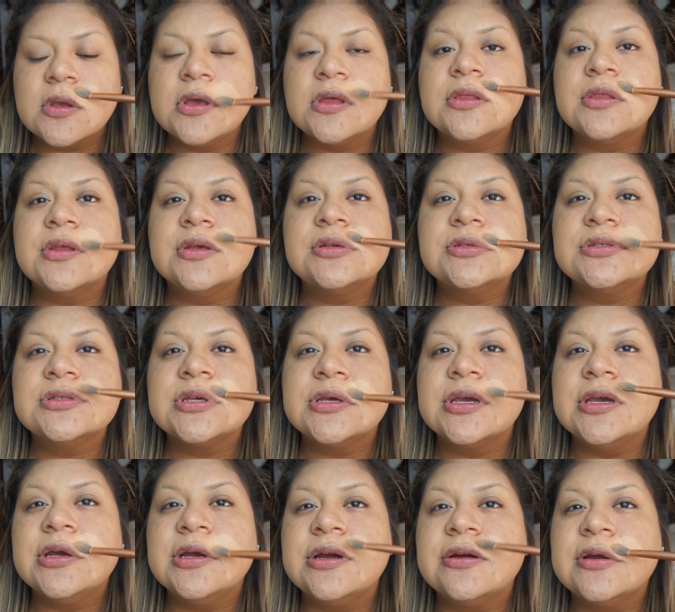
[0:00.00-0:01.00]
In this
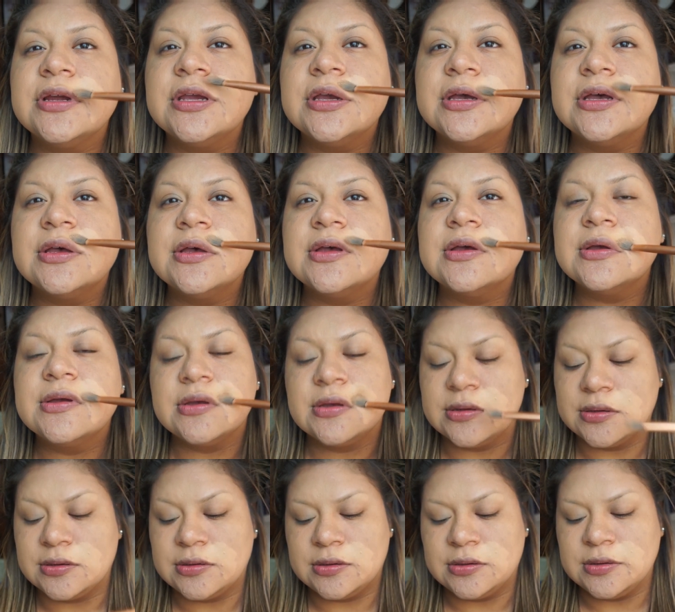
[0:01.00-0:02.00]
area.
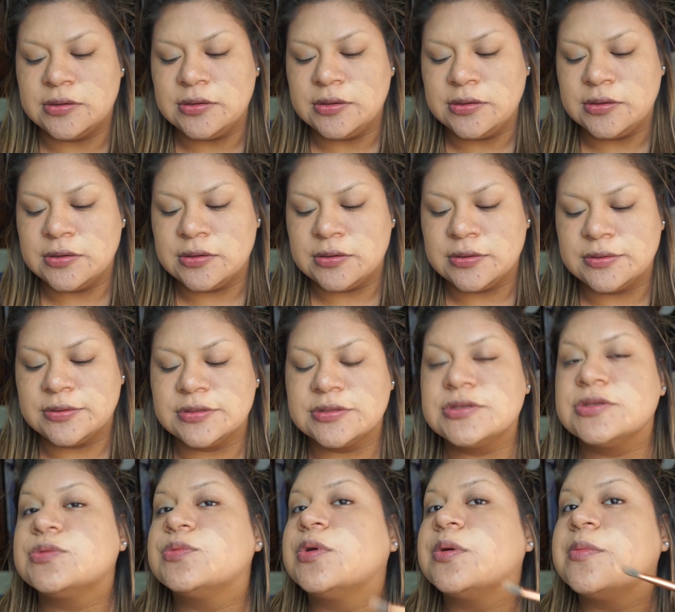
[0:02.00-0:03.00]

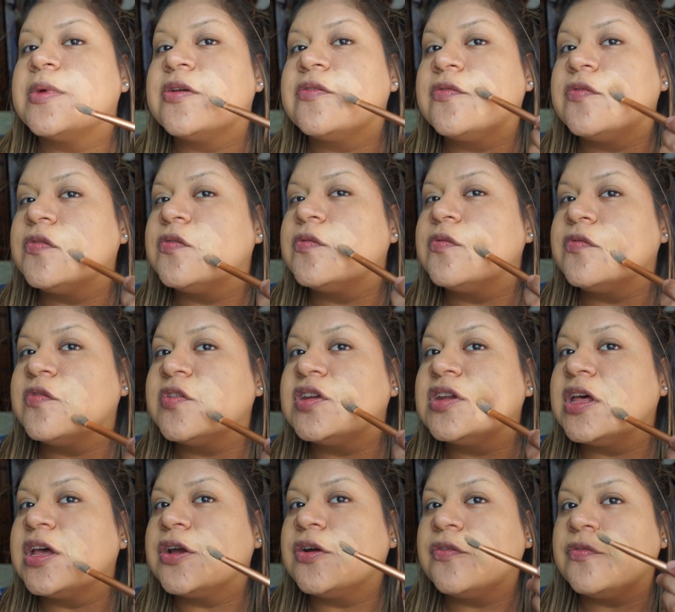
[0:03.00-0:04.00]
This is where my
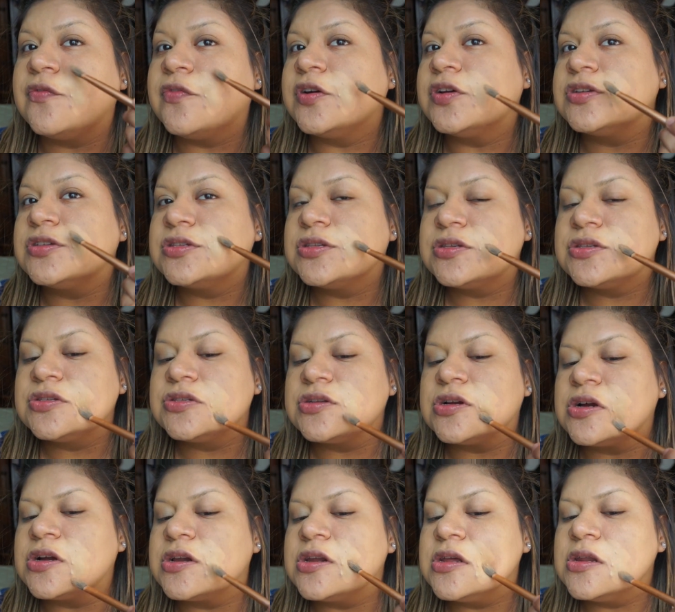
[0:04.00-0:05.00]
vitiligo first
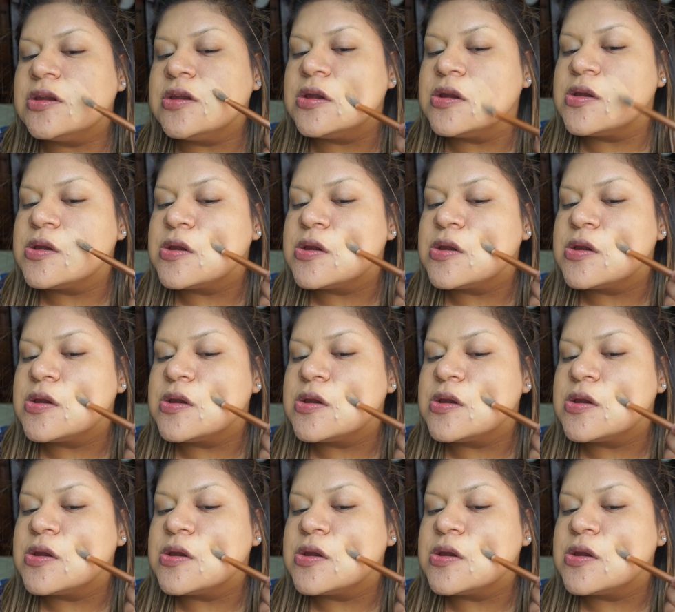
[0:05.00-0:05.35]
started.